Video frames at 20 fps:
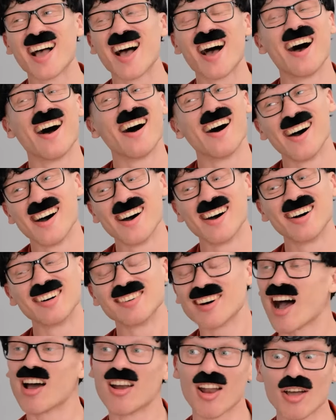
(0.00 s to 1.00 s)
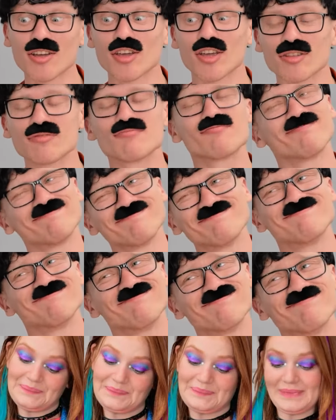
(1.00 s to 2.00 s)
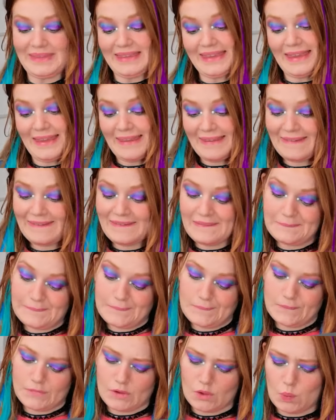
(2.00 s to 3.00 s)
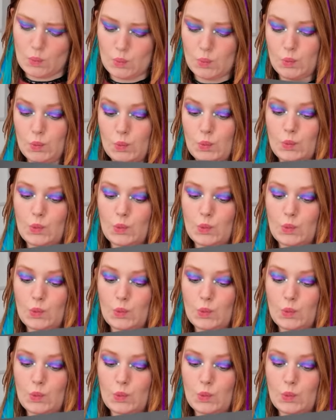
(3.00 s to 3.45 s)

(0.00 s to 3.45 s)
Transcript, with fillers: should be in a gallery. Do you really think so? It's